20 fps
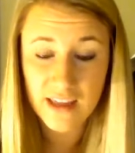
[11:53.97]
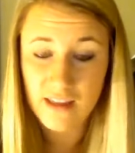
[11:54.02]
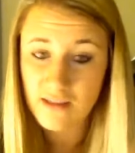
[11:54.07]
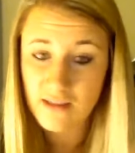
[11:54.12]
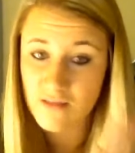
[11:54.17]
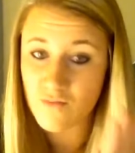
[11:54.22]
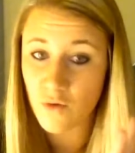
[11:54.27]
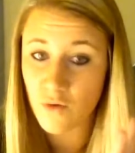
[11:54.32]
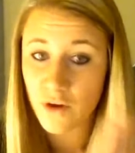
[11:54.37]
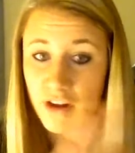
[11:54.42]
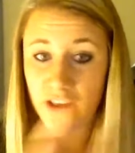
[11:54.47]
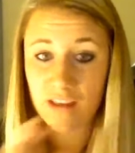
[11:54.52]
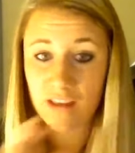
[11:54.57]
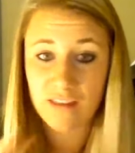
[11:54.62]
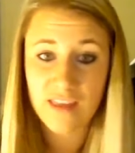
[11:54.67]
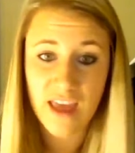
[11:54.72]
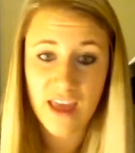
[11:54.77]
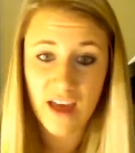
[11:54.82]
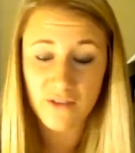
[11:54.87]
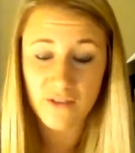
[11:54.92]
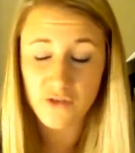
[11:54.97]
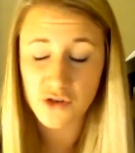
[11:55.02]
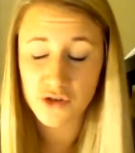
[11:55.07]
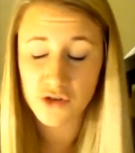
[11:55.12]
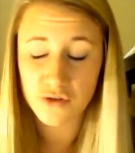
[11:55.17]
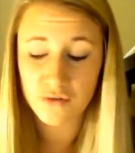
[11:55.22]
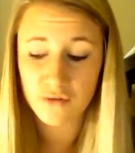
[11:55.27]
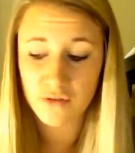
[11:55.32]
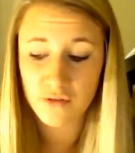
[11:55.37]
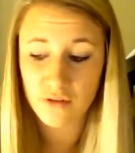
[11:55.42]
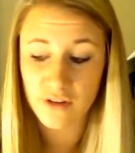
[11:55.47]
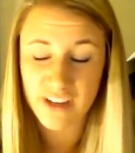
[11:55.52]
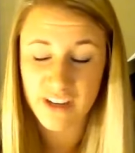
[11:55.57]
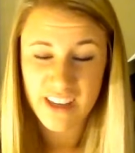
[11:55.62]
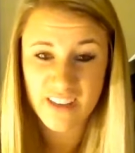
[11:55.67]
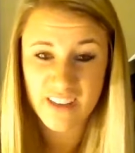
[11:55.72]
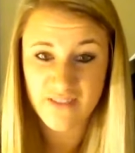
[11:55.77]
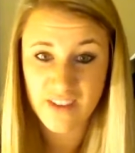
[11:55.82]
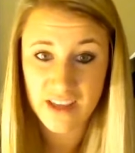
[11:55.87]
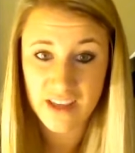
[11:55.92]
In the morning, in the afternoon, or
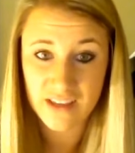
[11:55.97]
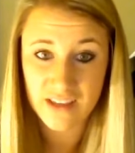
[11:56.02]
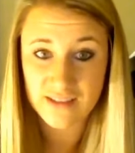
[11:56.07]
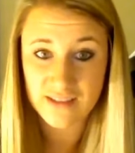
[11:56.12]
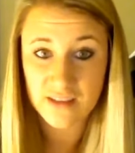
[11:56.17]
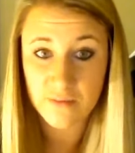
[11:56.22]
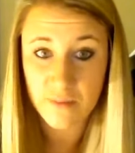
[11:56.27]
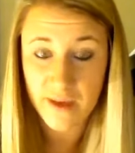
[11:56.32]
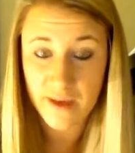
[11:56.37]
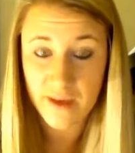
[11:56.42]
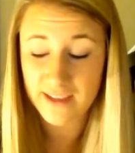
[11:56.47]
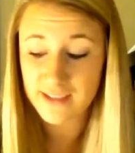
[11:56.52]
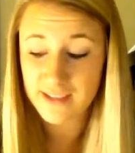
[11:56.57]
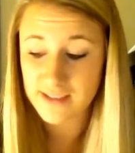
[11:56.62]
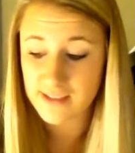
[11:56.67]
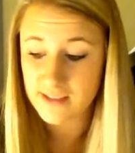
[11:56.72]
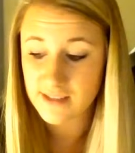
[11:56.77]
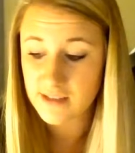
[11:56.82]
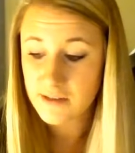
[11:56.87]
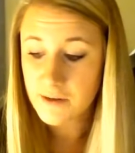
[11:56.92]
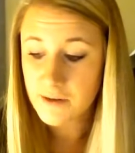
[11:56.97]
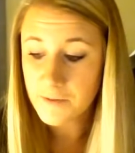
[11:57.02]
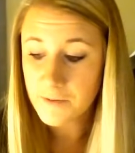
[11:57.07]
evening is the best.